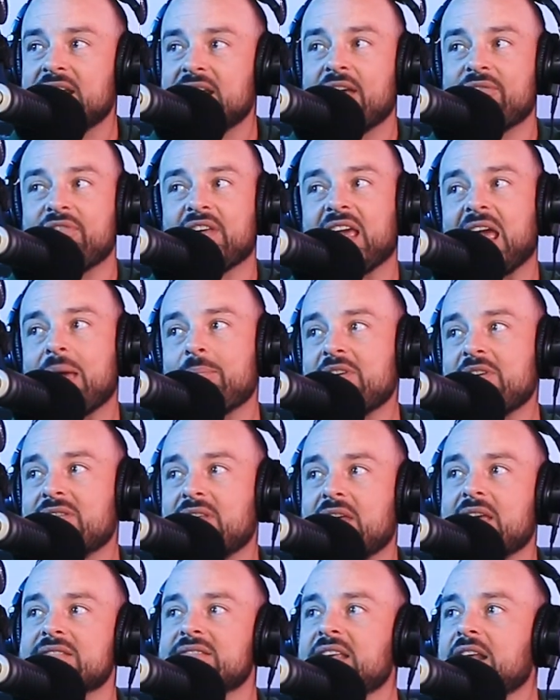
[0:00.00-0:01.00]
If they gave me
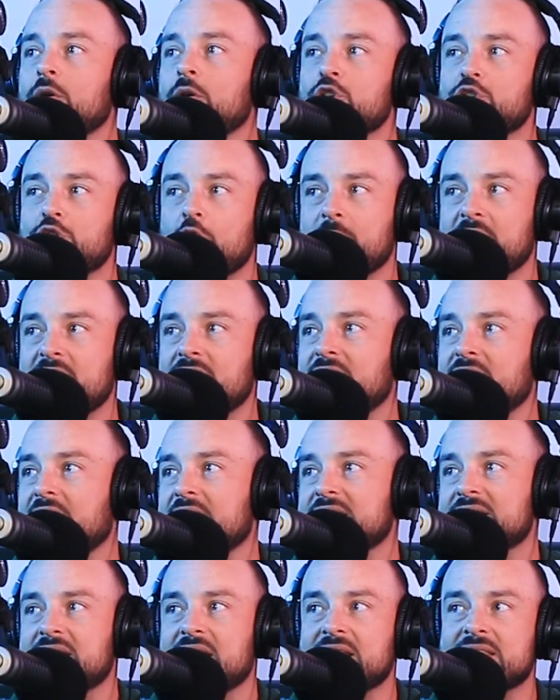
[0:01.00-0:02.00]
this, they don't show me
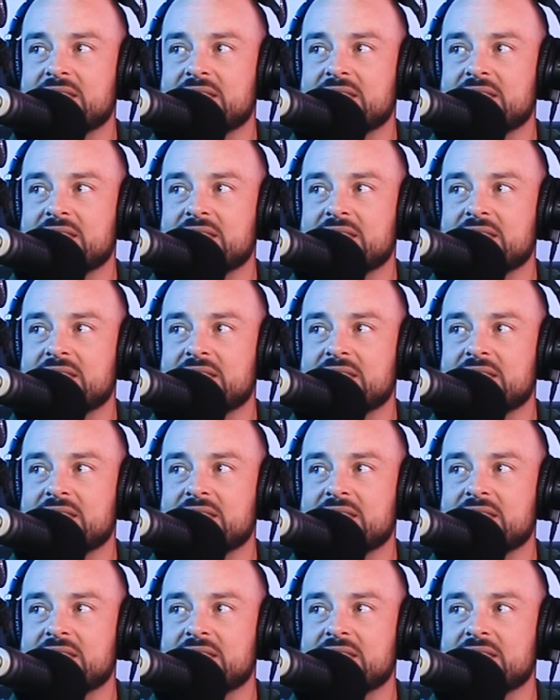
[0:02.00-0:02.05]
this,